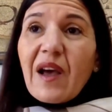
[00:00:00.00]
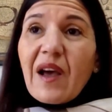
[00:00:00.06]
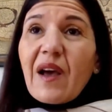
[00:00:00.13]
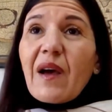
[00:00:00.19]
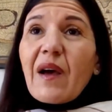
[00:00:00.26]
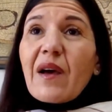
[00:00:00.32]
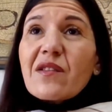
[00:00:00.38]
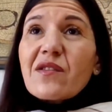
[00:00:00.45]

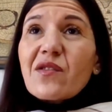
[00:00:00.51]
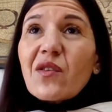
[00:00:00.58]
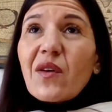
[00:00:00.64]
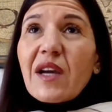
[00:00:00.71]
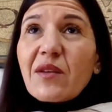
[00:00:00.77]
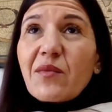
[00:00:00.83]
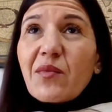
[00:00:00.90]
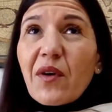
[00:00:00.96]

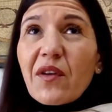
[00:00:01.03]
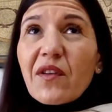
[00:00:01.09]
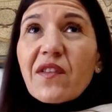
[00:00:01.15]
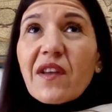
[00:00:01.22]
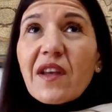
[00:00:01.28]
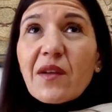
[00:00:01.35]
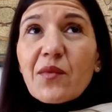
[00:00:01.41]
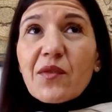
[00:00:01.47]
So it
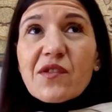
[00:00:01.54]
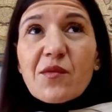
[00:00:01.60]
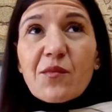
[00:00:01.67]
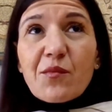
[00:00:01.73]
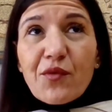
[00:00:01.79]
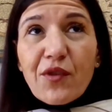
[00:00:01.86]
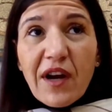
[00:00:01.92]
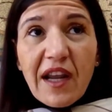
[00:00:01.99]
was
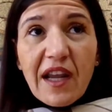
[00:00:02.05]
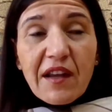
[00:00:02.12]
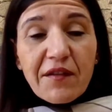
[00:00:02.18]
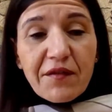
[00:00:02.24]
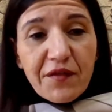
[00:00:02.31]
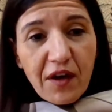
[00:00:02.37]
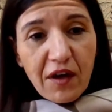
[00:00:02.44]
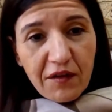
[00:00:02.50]

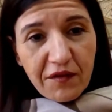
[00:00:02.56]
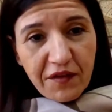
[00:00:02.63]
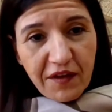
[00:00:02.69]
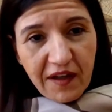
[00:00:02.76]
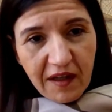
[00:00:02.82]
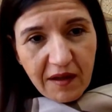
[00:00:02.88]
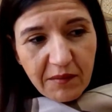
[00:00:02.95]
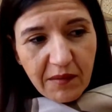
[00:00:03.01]
brave of
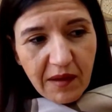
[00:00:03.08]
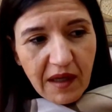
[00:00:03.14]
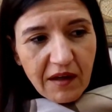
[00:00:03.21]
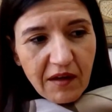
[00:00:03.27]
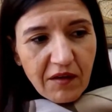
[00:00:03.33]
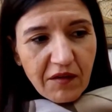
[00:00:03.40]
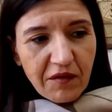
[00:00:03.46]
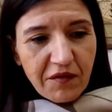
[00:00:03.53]
him
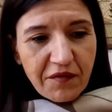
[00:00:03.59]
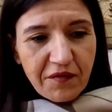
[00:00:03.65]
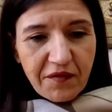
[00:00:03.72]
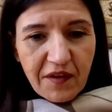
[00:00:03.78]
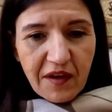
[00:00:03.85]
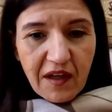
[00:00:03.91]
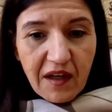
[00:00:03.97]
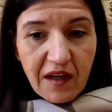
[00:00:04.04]
and
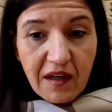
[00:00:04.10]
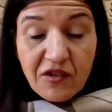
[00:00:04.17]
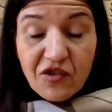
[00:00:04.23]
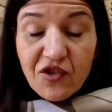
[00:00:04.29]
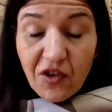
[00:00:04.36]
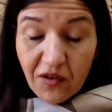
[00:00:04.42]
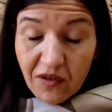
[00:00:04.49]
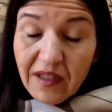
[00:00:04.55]
of
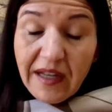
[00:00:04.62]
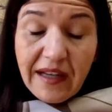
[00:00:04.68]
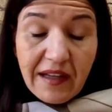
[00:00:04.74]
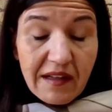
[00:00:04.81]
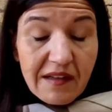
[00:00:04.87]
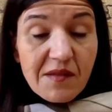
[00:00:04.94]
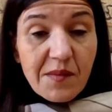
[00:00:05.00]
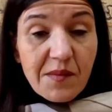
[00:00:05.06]
John
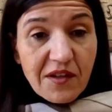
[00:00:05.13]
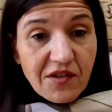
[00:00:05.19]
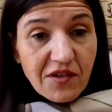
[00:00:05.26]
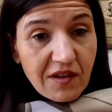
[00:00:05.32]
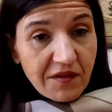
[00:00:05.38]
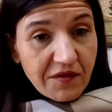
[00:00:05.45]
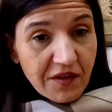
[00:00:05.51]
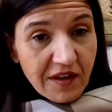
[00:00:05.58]
Lane,
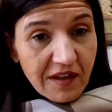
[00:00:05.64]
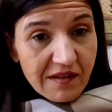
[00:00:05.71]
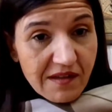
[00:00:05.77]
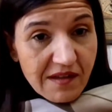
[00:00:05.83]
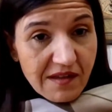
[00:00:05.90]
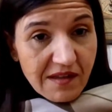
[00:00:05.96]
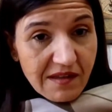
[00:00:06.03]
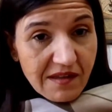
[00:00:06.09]
especially, for
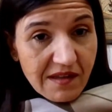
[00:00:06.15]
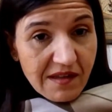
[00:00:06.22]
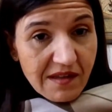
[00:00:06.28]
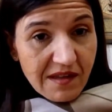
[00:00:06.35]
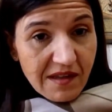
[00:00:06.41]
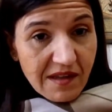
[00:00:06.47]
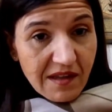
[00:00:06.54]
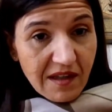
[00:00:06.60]

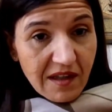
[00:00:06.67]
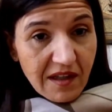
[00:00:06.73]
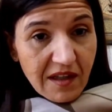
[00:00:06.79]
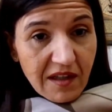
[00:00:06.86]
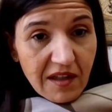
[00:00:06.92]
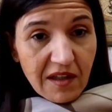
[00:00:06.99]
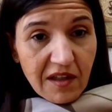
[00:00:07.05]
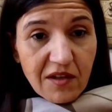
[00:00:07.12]
instance,
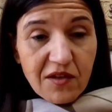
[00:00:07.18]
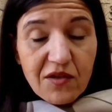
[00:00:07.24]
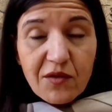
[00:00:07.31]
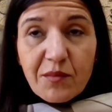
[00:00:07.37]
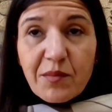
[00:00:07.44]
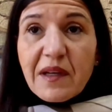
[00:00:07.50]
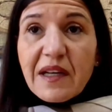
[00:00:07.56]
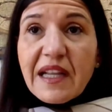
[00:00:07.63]

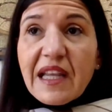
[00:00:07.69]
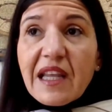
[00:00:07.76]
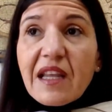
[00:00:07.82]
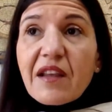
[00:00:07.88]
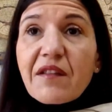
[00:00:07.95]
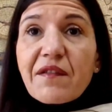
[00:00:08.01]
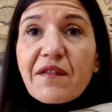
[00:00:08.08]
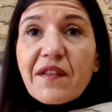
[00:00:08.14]
to
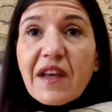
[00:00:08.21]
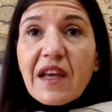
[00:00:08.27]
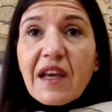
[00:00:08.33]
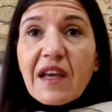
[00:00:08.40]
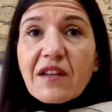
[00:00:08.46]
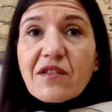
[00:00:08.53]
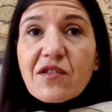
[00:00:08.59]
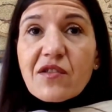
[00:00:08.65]
believe,
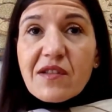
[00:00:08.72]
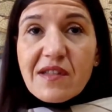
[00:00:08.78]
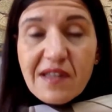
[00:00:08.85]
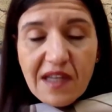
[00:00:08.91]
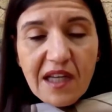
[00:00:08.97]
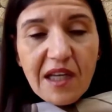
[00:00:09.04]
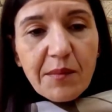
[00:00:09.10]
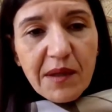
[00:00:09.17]
to
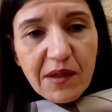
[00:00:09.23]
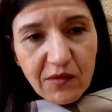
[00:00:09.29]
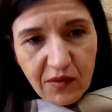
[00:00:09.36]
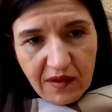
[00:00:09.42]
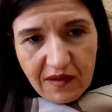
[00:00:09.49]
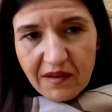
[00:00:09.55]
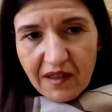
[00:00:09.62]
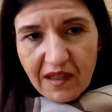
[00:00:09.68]
see
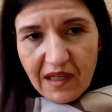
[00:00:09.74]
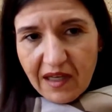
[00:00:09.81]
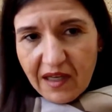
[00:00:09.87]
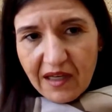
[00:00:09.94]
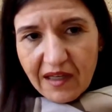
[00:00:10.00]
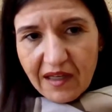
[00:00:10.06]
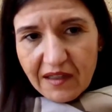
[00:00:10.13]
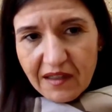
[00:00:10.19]
between the
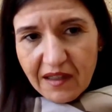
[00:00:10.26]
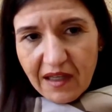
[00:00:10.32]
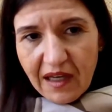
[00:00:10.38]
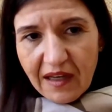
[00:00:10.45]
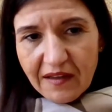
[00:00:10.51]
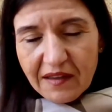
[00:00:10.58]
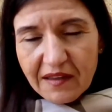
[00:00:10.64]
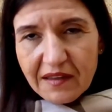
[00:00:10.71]
line
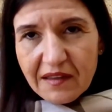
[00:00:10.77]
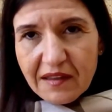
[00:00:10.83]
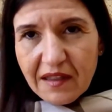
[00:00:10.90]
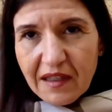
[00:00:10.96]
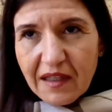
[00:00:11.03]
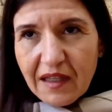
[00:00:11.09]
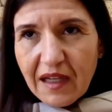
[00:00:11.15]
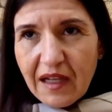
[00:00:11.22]
and
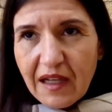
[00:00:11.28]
